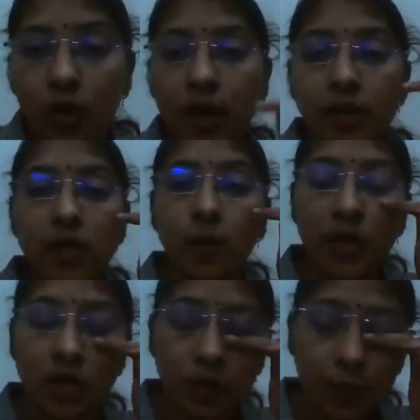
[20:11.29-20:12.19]
On
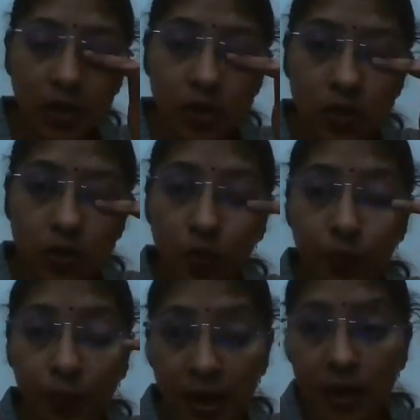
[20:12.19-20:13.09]
examination, patient
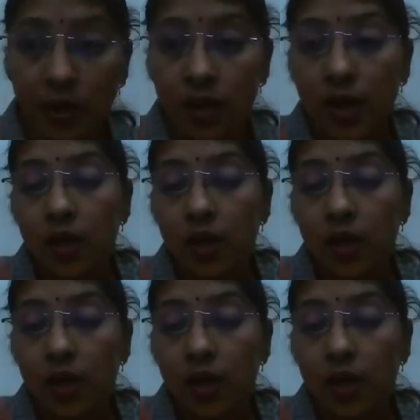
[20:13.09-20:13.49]
look pale.